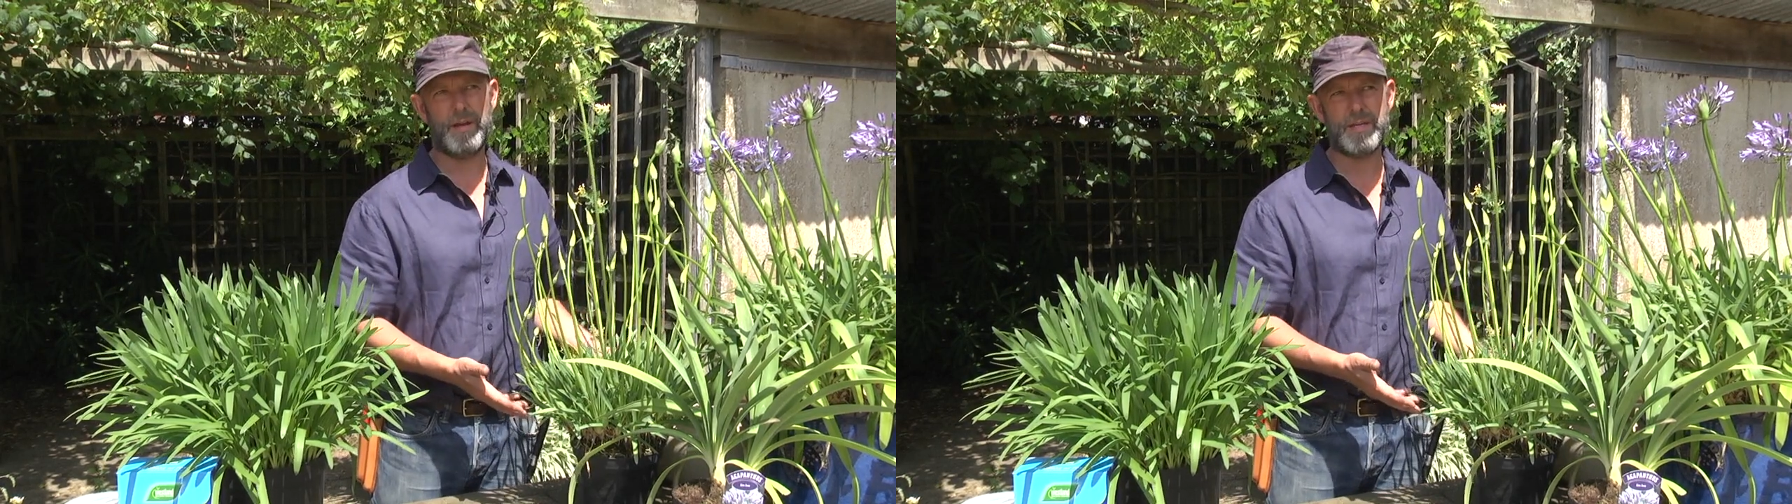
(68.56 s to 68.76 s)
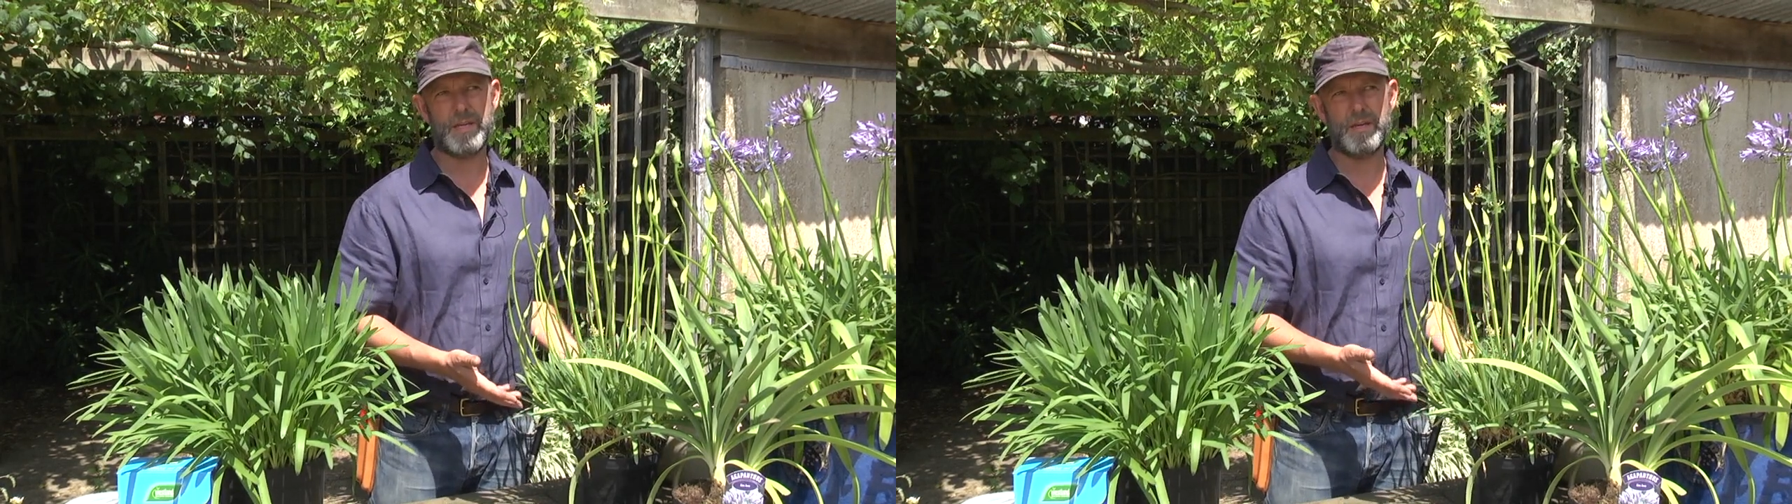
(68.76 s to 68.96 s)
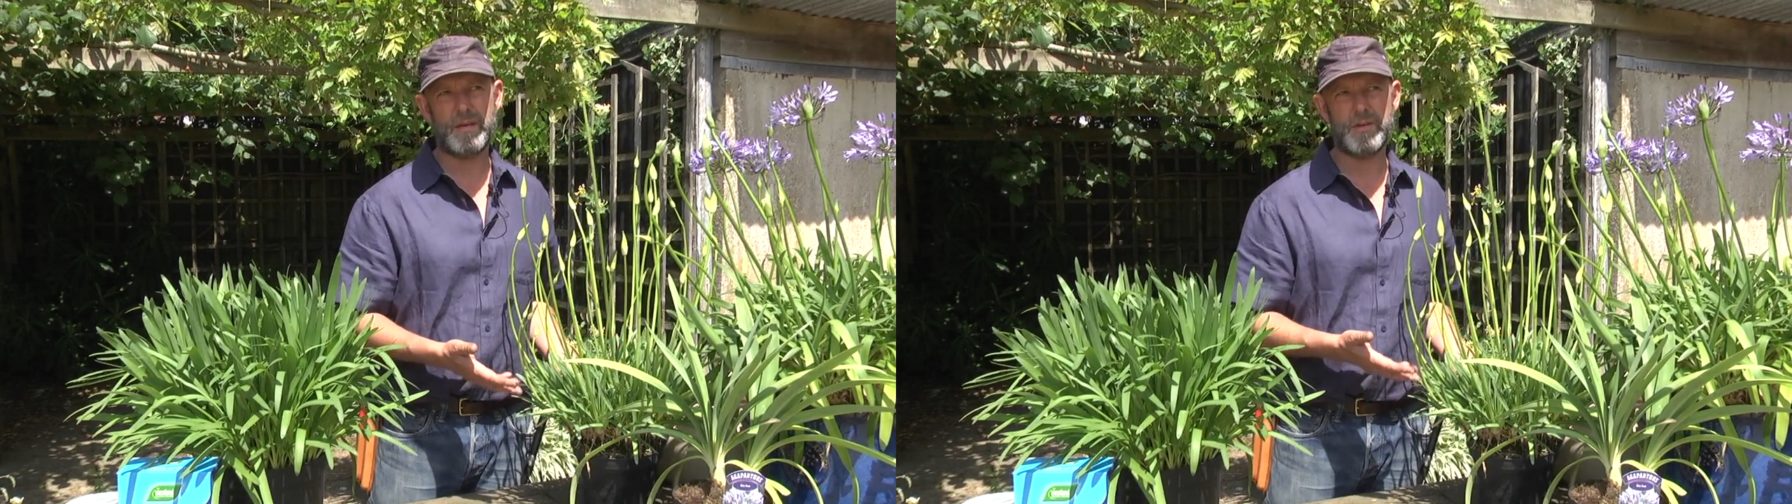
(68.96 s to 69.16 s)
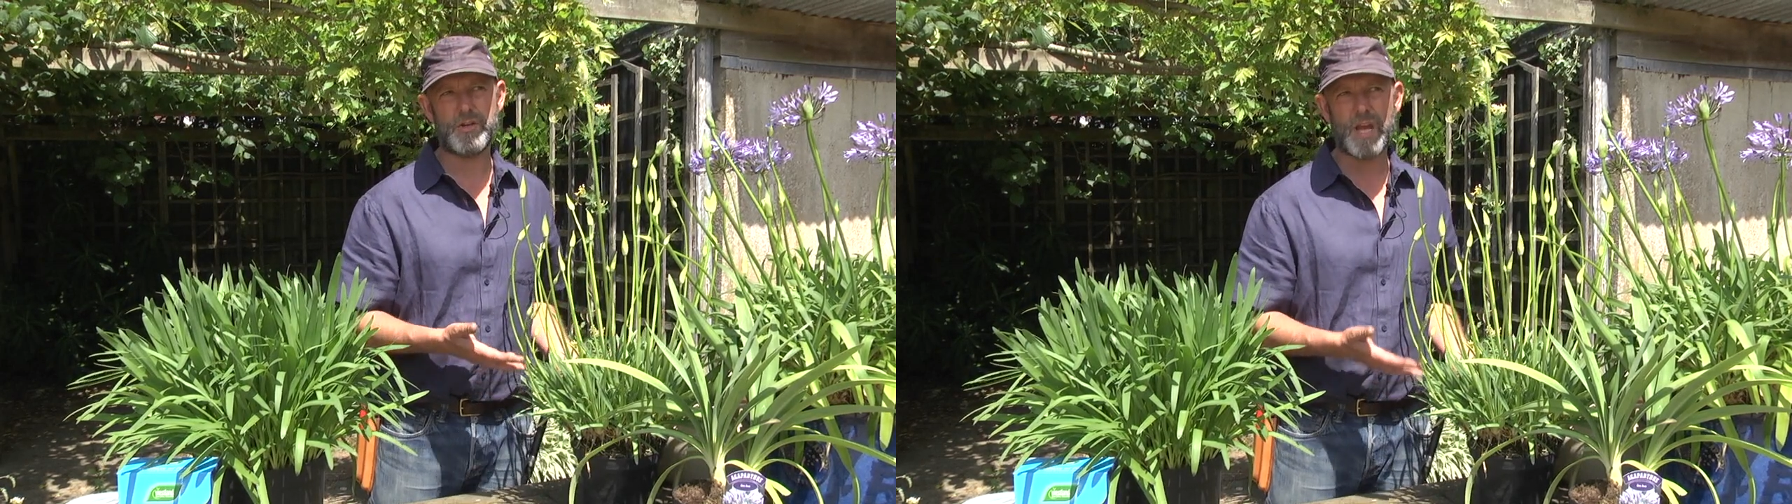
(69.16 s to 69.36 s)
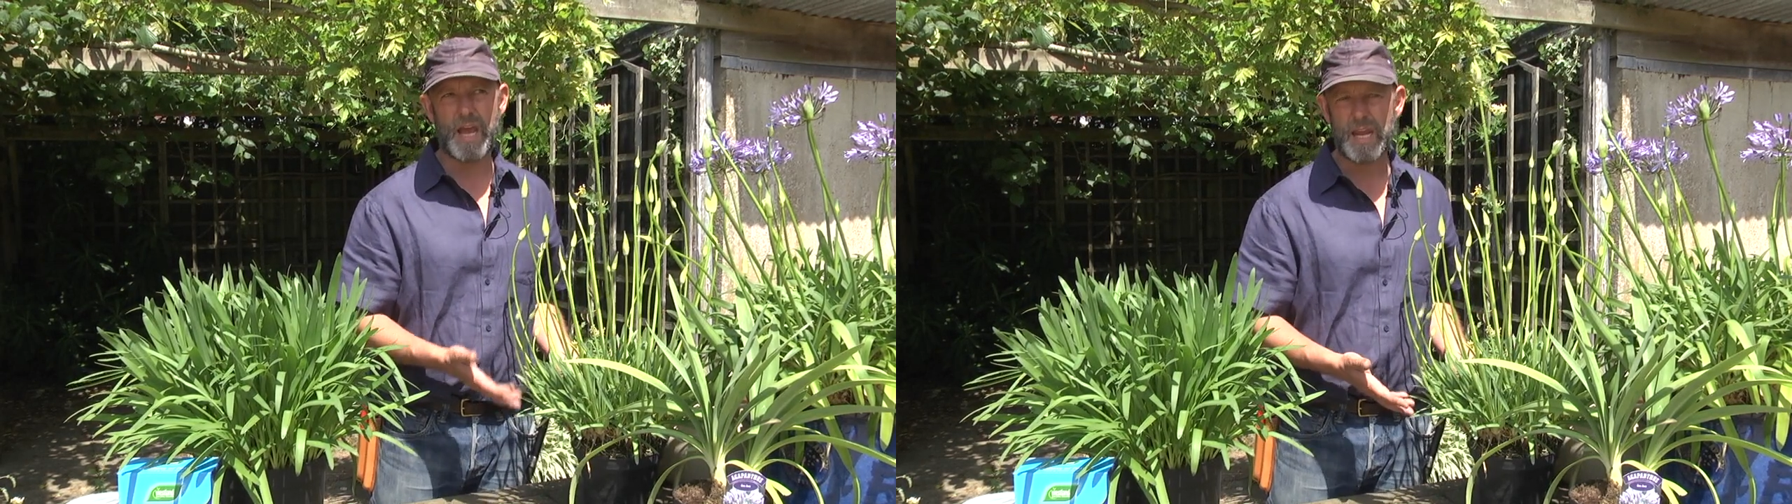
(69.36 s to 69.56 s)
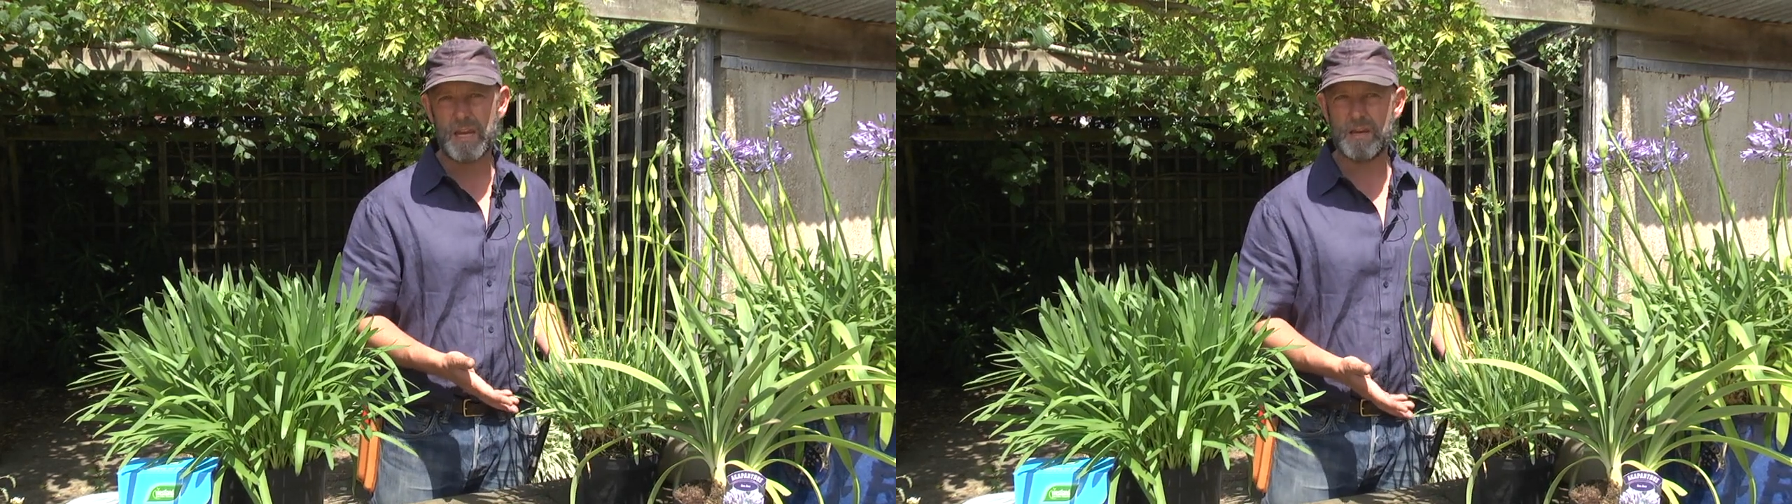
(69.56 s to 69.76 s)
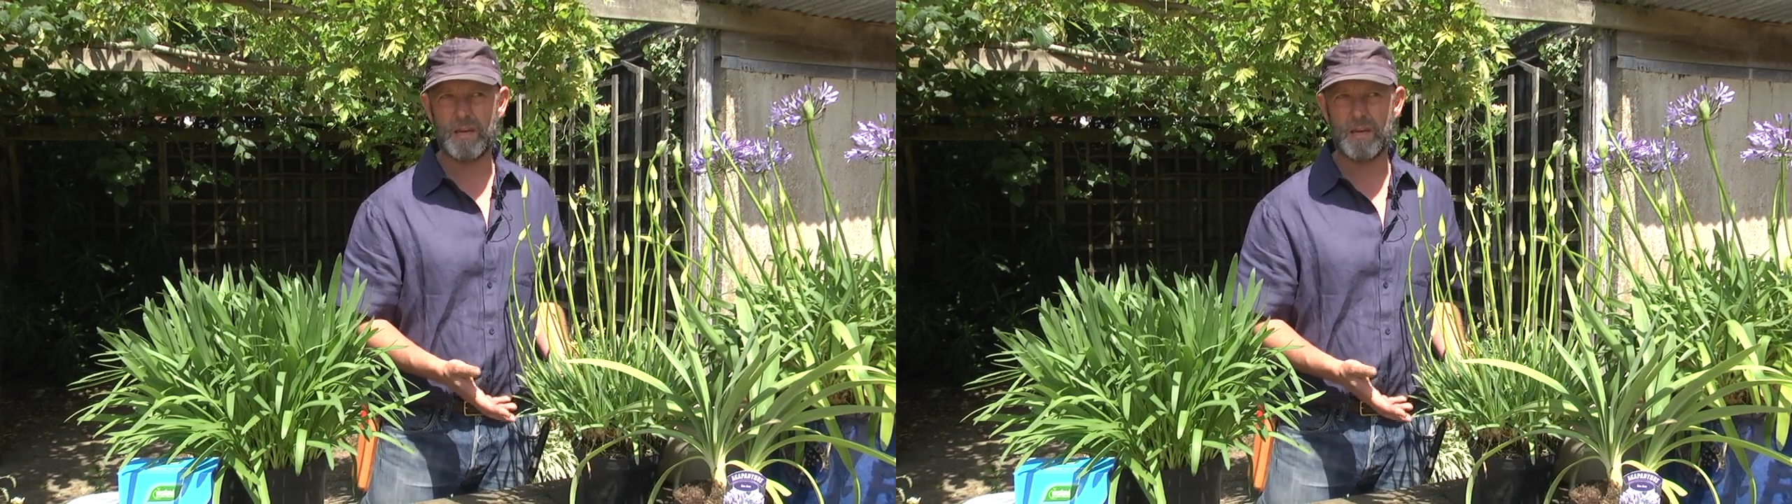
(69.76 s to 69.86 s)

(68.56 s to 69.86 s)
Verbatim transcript: and it's in shade